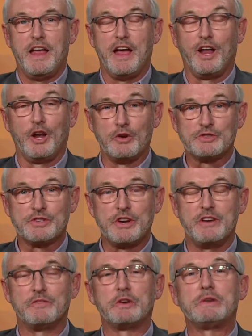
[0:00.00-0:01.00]
Hello,
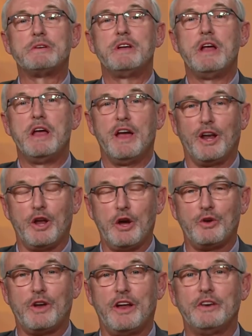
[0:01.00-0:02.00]
Stephen.
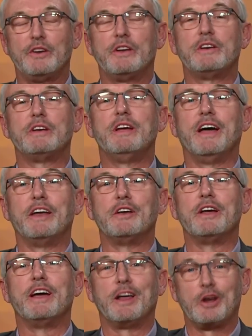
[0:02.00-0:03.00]
Hello, London.
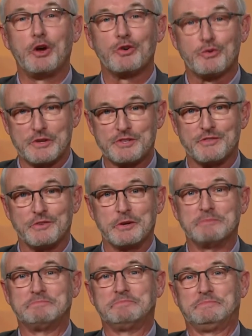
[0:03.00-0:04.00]
And hello, Christopher.